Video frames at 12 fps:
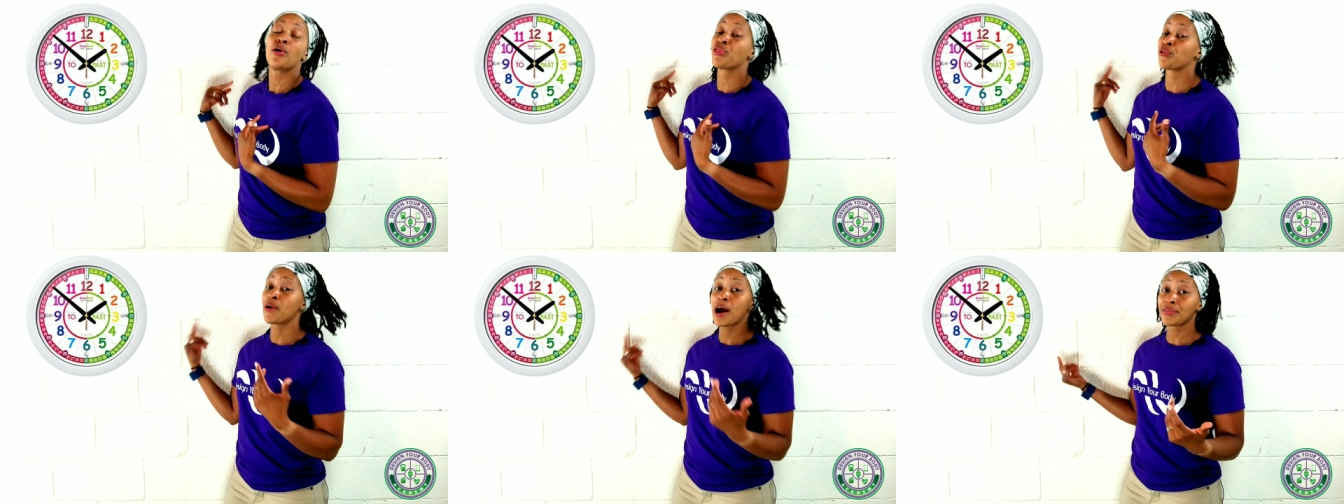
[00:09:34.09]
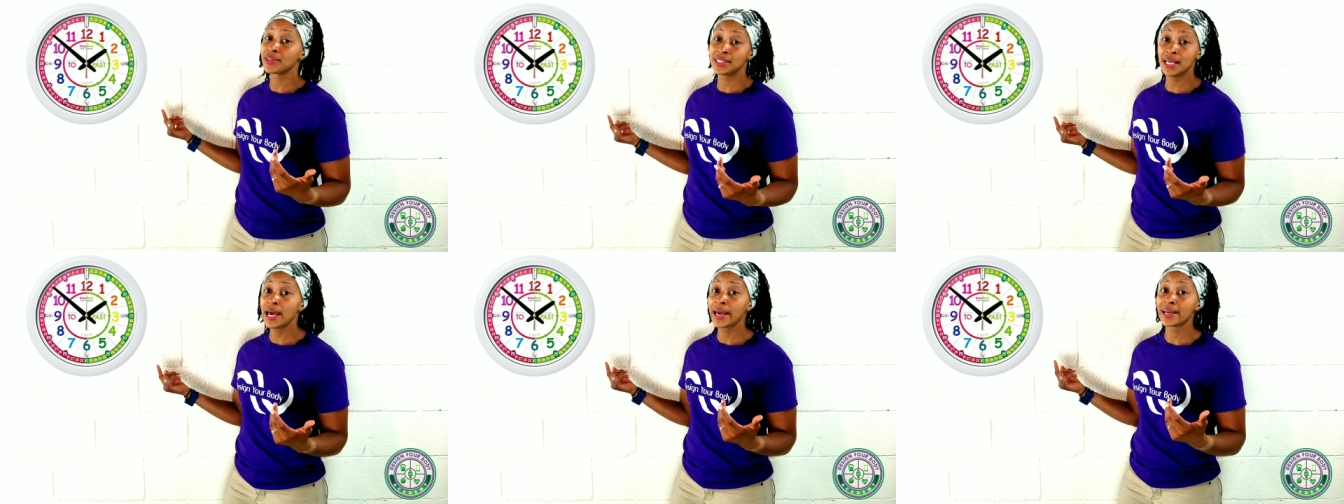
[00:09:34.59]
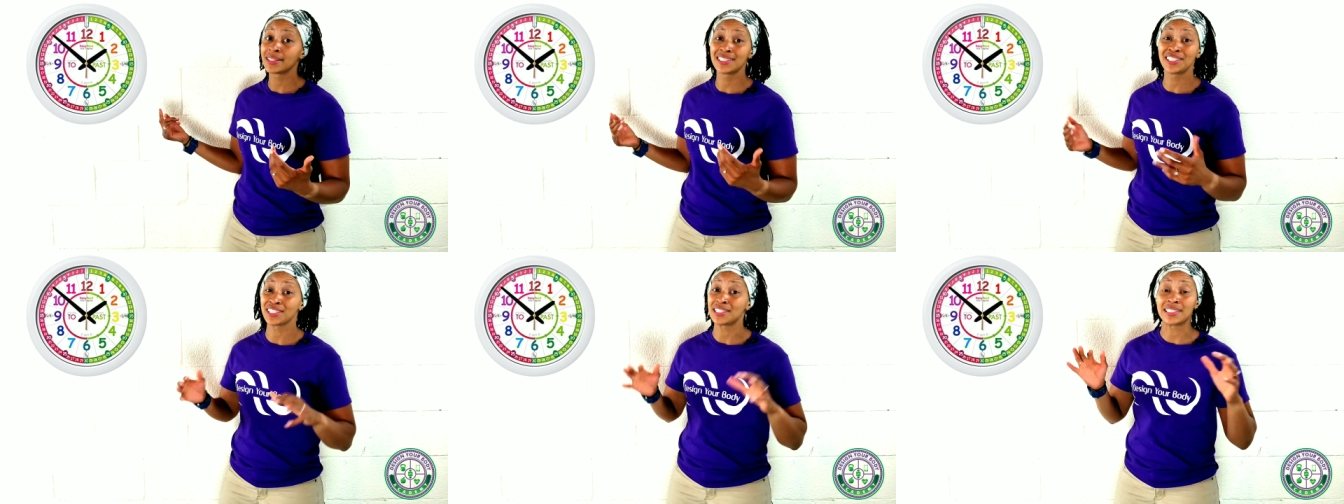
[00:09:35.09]
throughout the day to
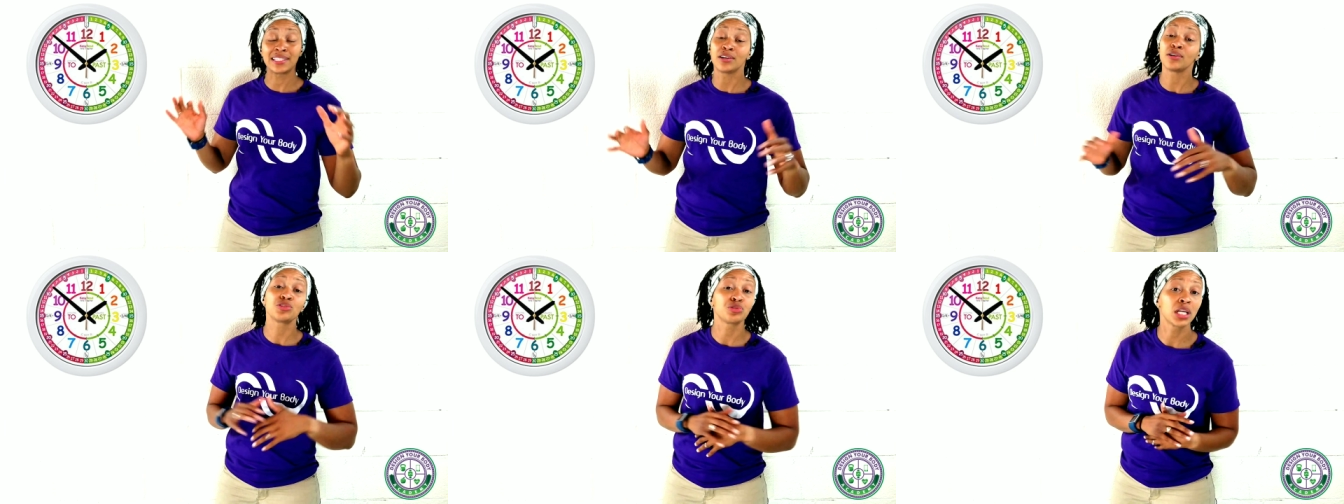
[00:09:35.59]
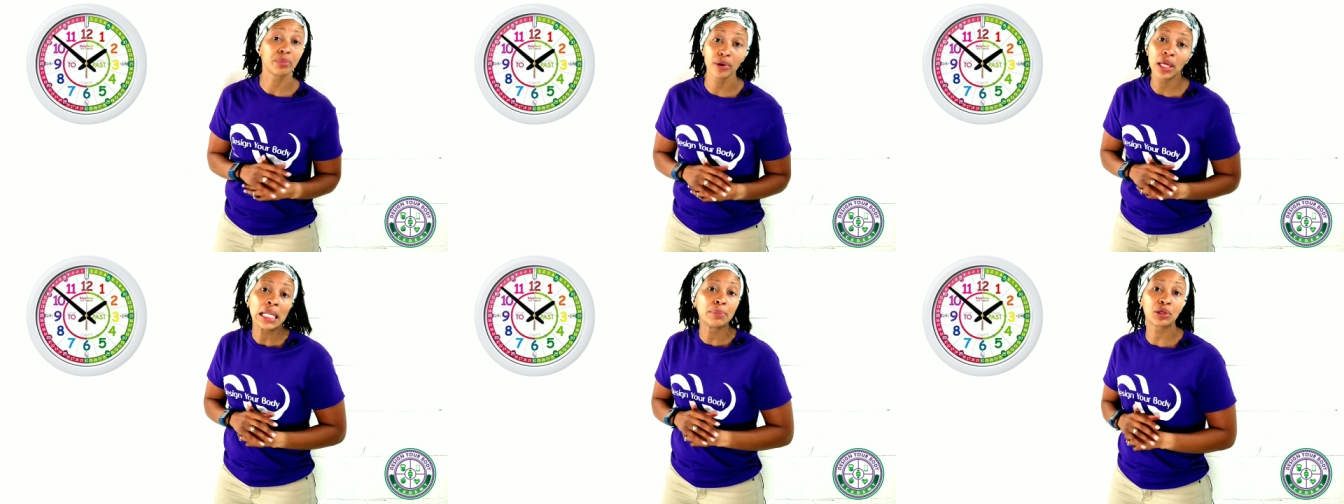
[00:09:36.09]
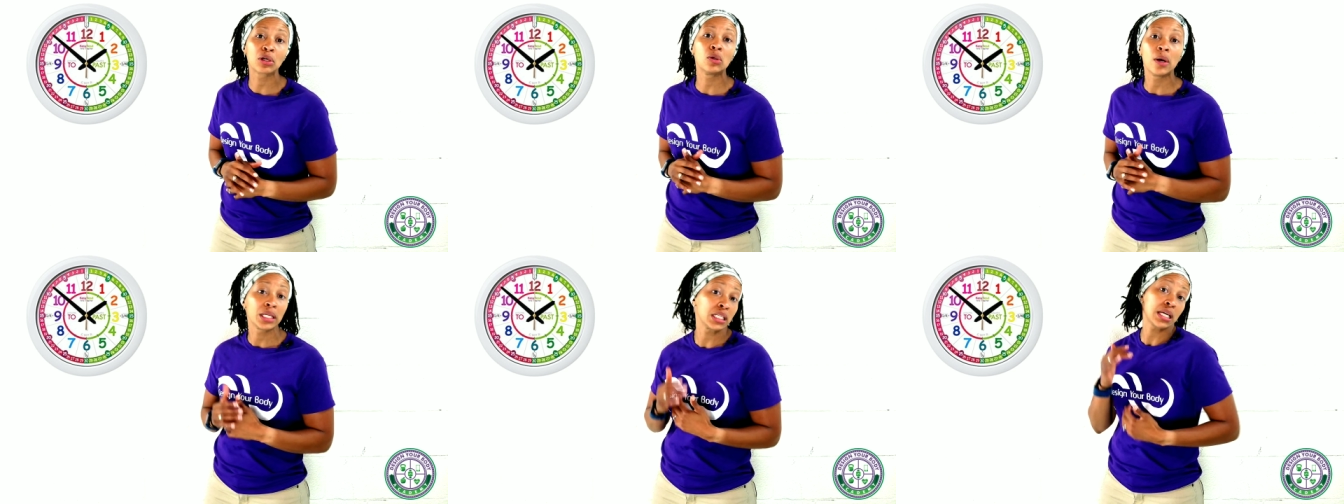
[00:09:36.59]
just sit on a treadmill,
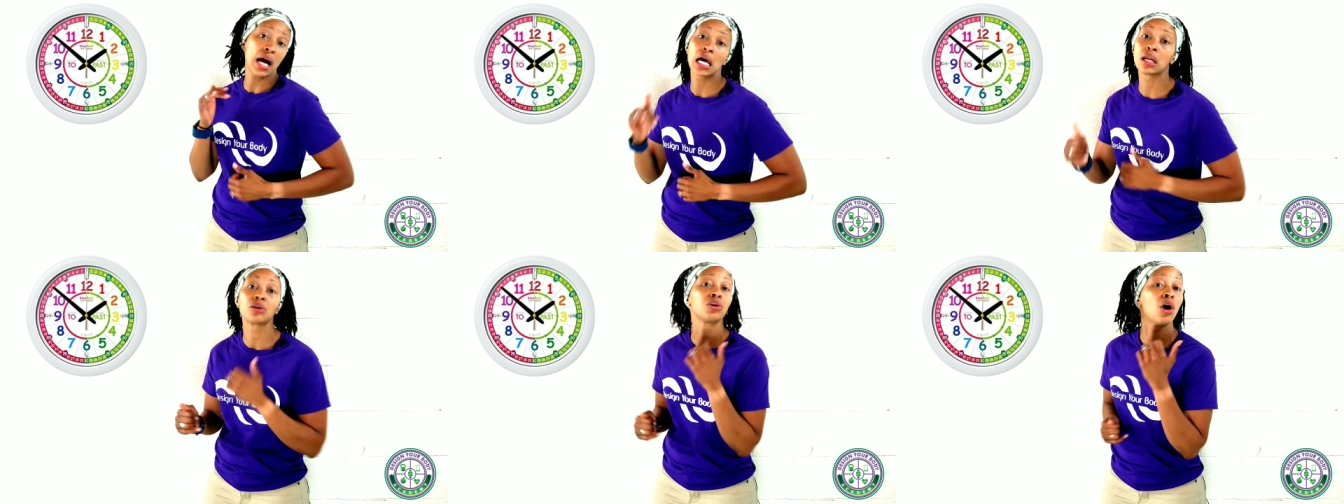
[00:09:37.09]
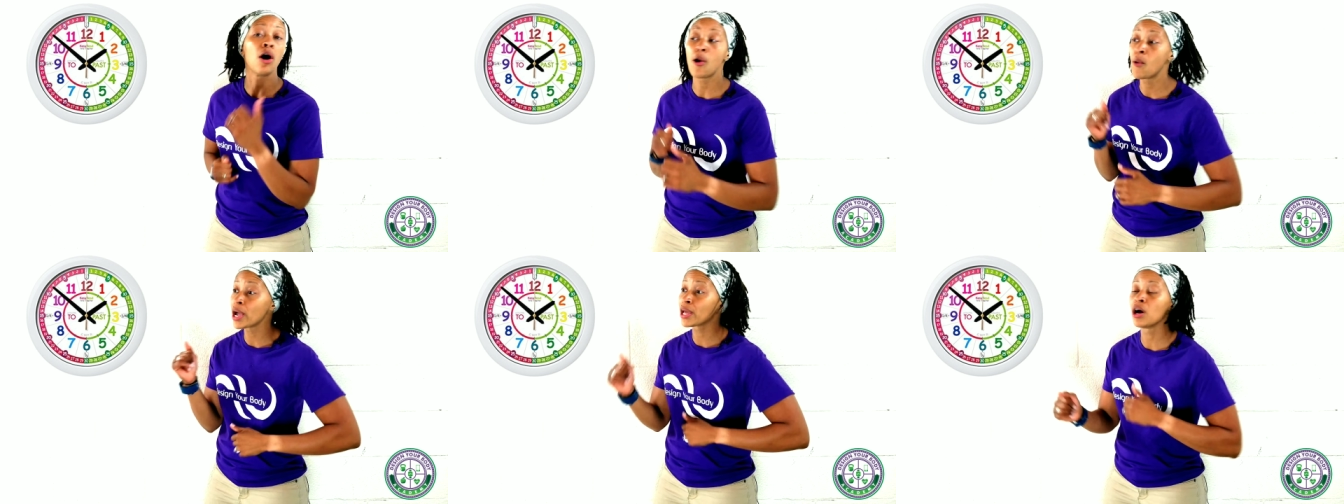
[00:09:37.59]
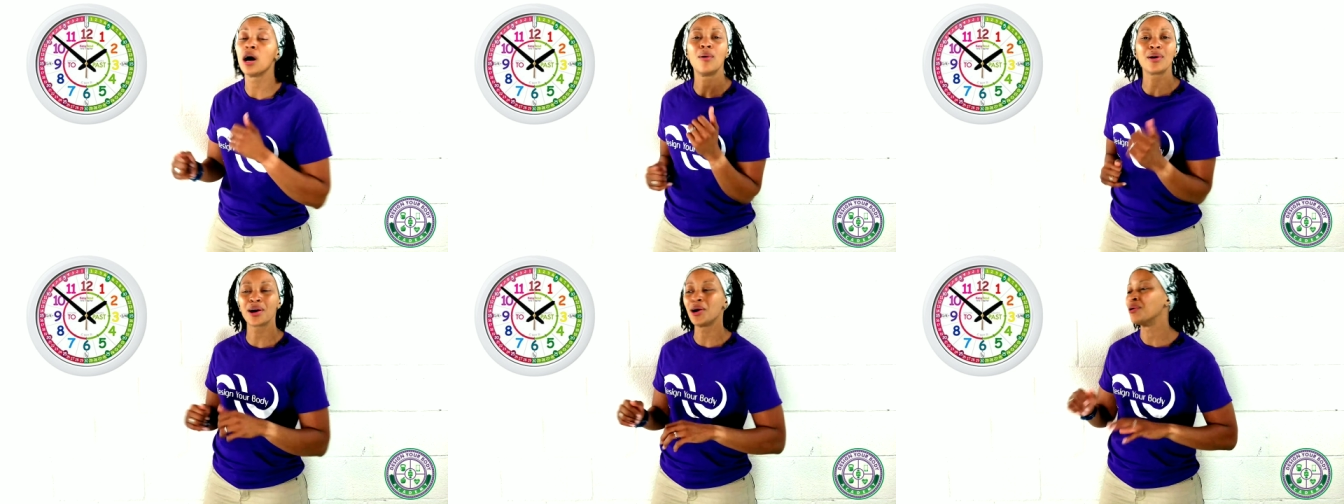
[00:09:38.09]
elliptical, and just kind of go and go
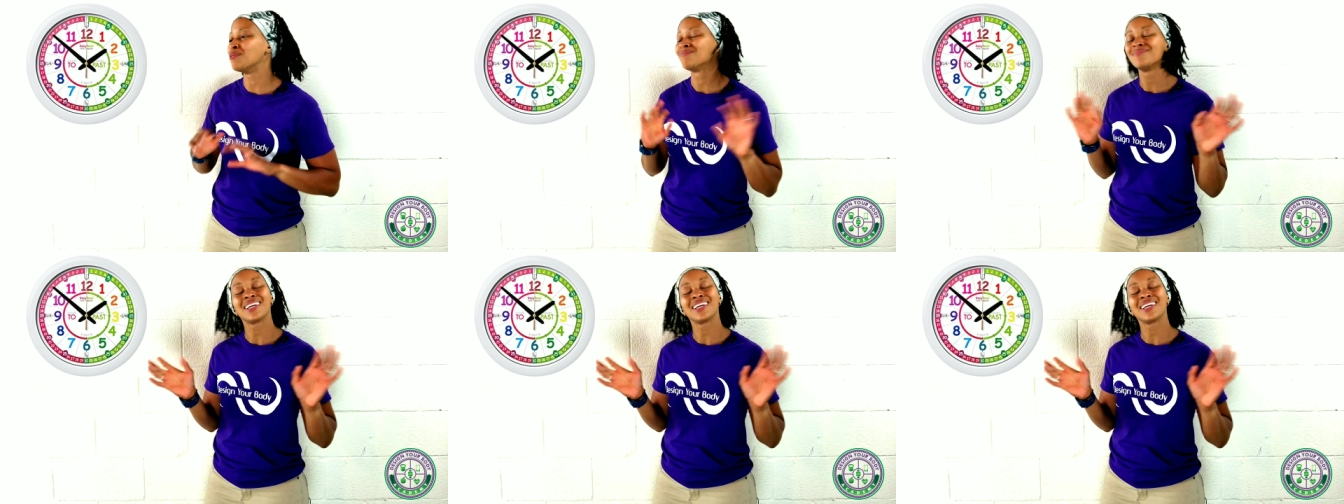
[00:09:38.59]
and go.